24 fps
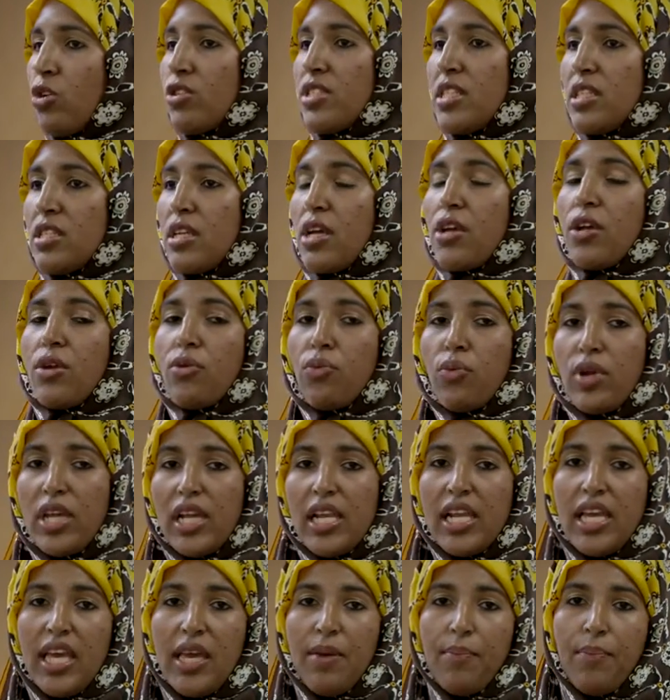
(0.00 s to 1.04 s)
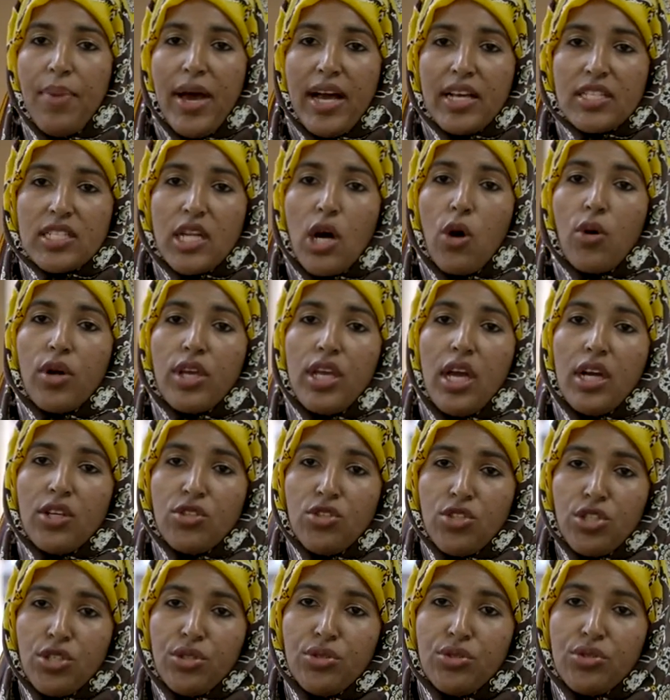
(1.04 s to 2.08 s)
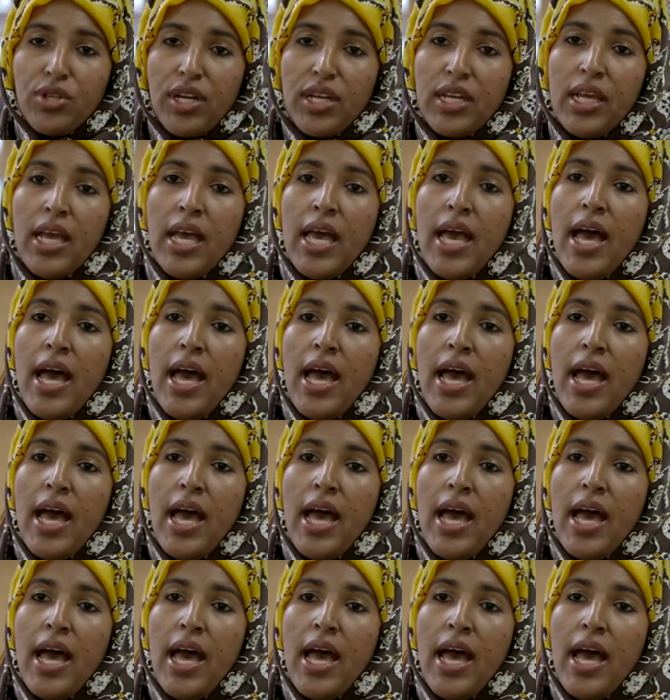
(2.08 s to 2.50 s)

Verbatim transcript: because it, it, really impacts our young children.